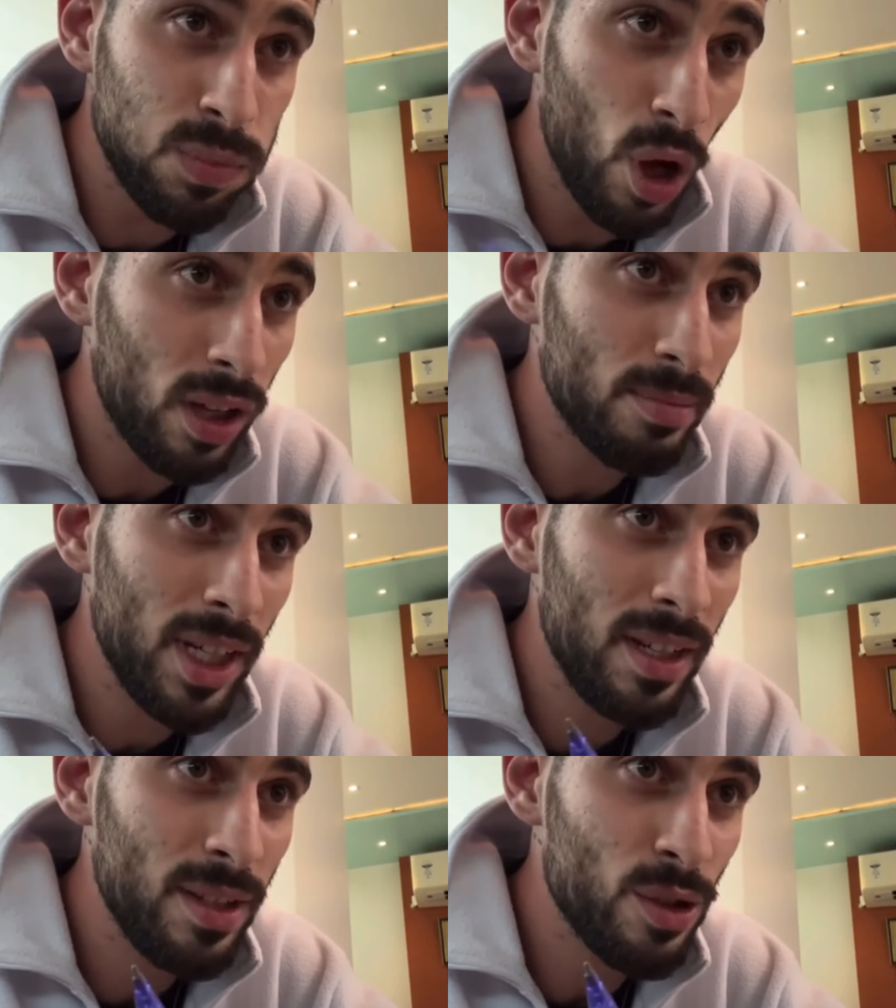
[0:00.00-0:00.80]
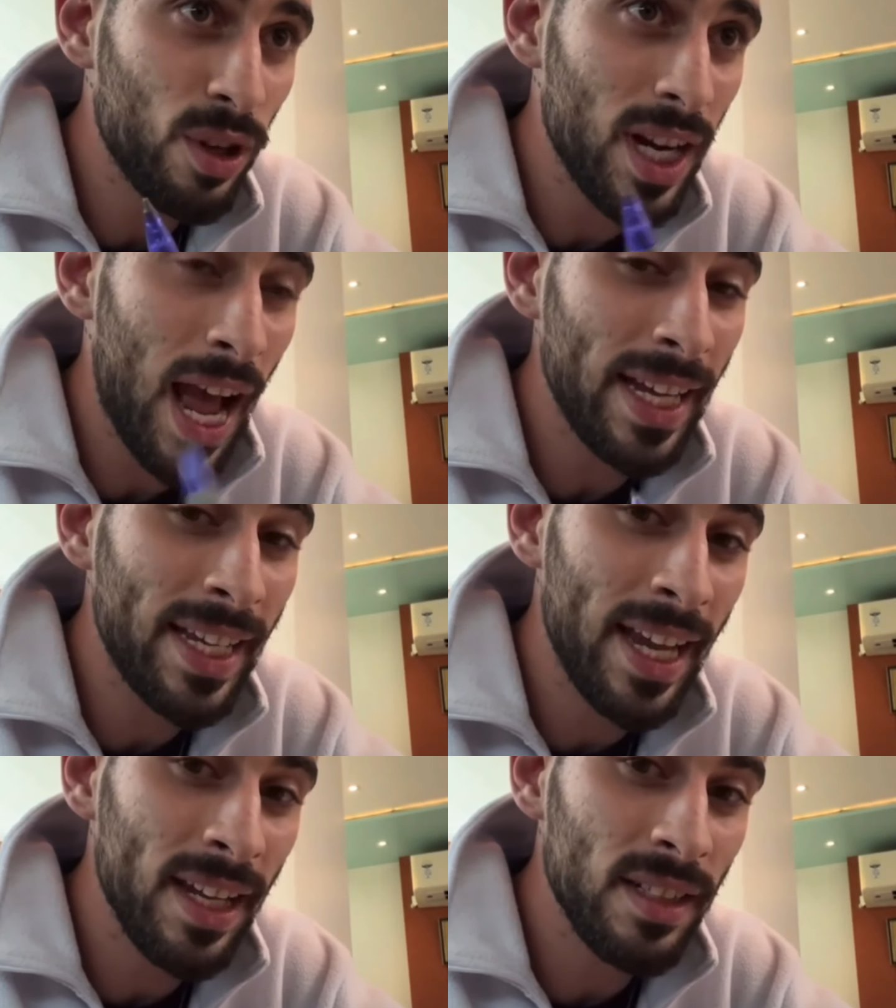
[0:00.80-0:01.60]
blocked me so that I
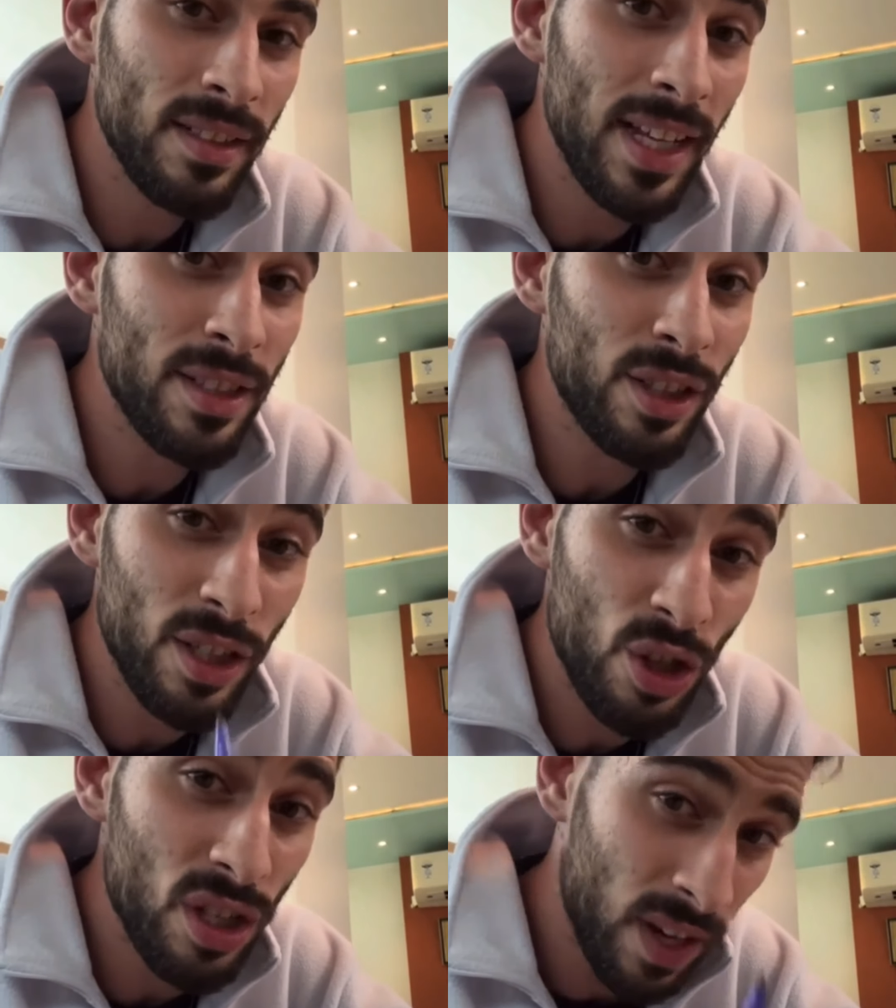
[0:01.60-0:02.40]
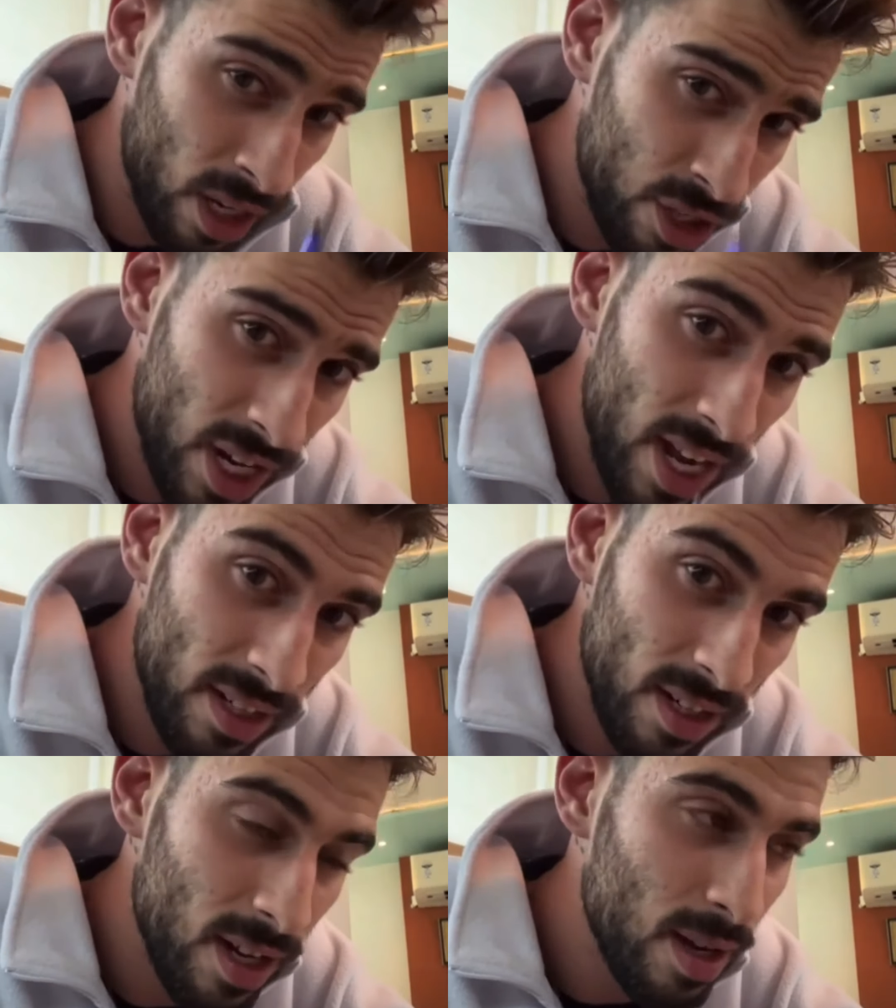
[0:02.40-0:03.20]
can't take screenshots of our
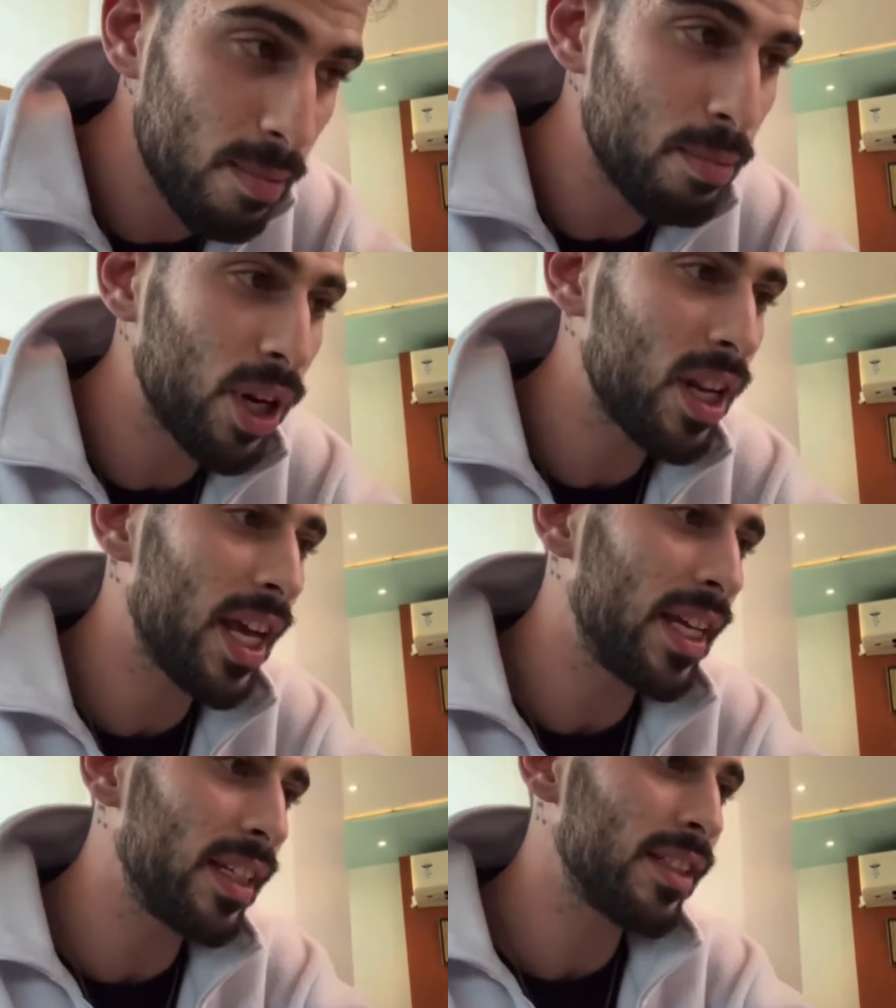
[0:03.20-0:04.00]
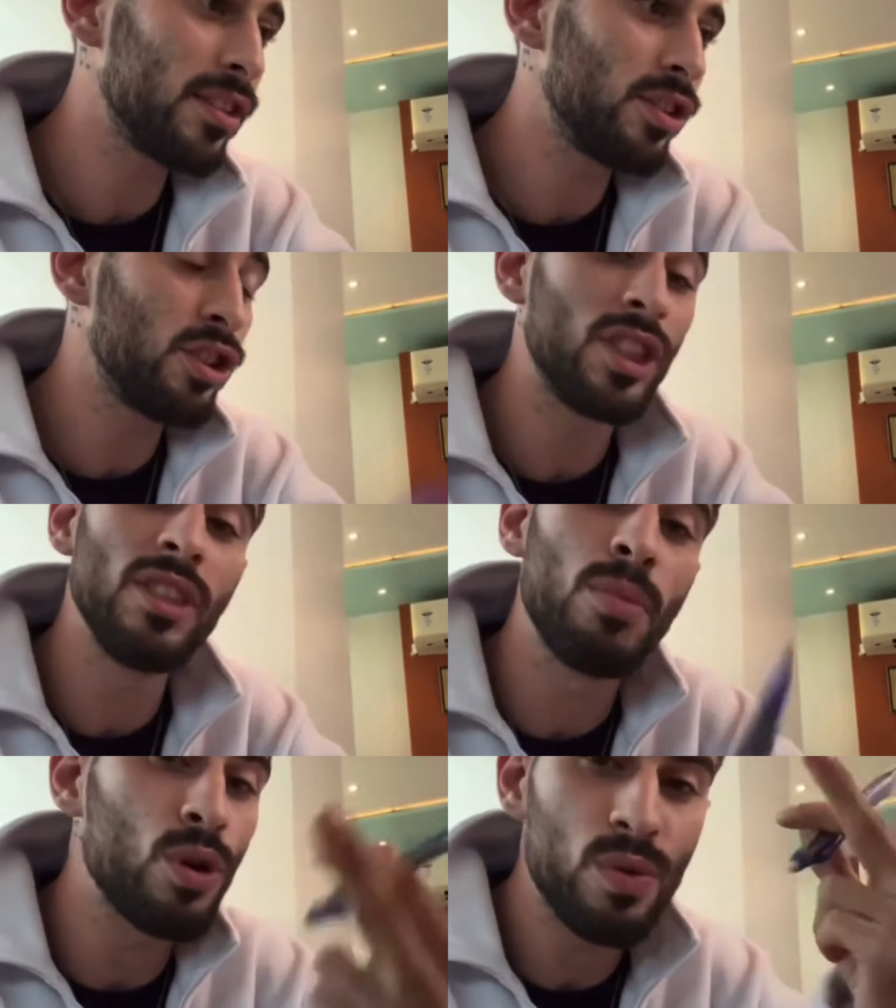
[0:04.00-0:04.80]
chat, but, like, she
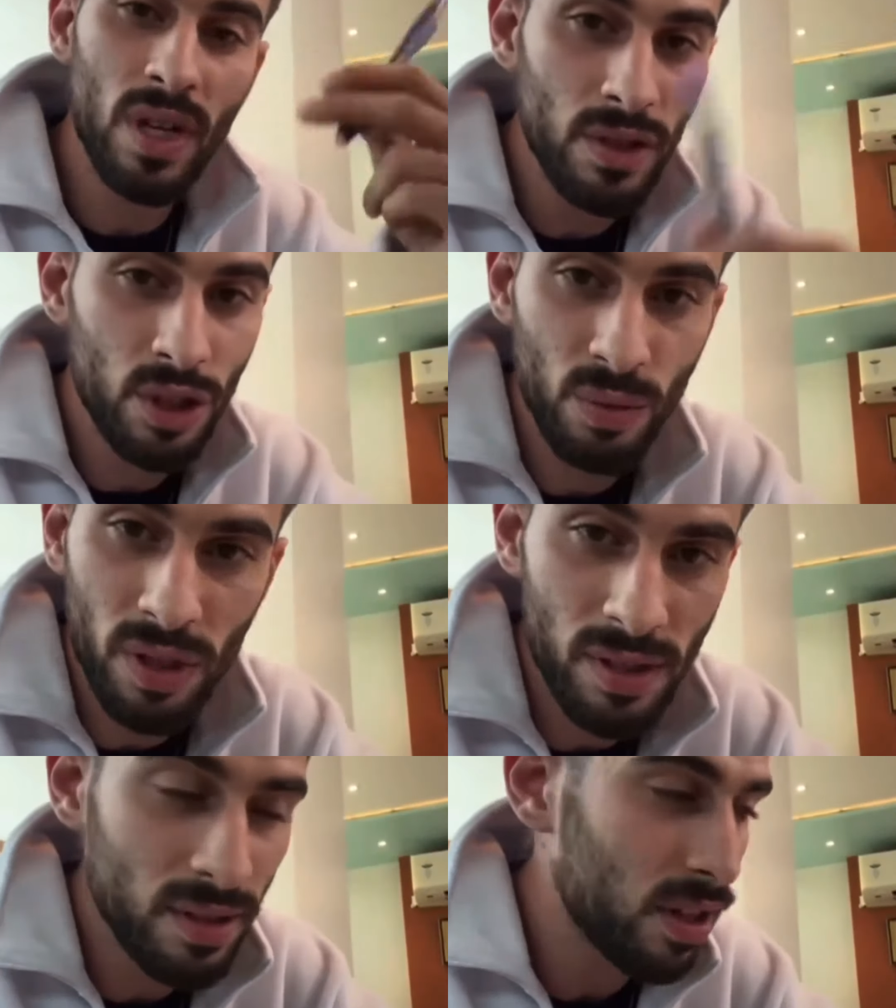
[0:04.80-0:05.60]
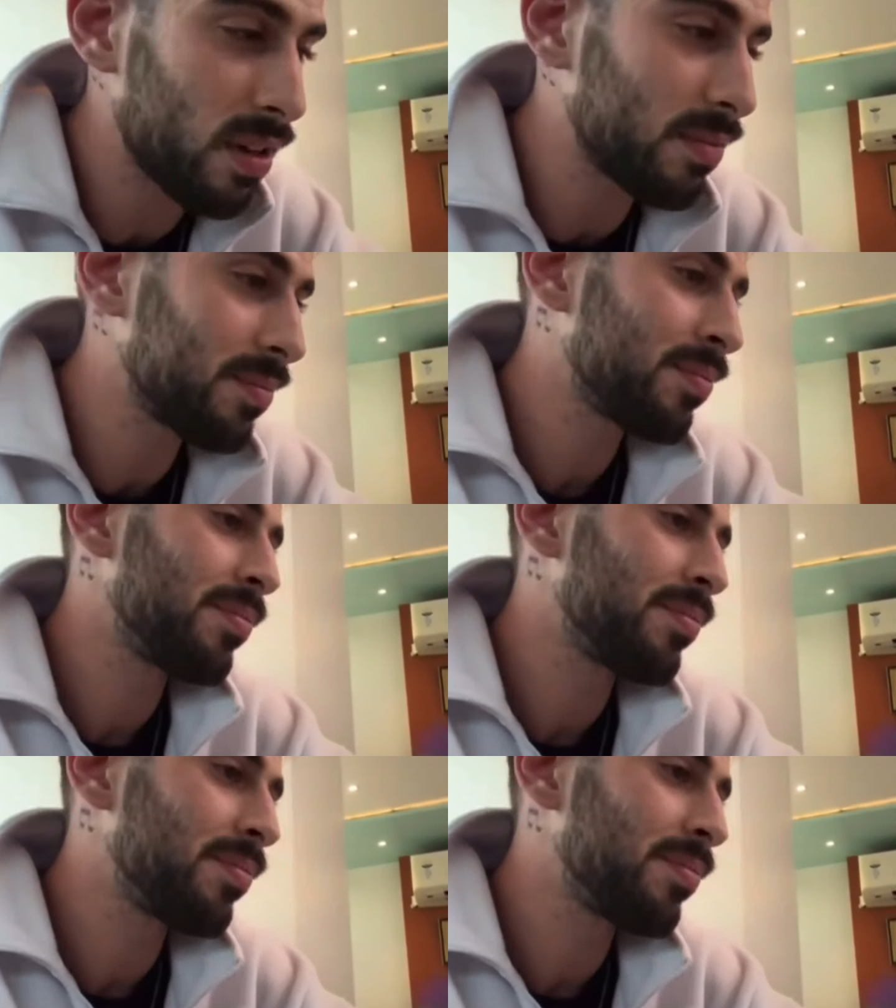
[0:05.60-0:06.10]
can post whatever she wants, you know?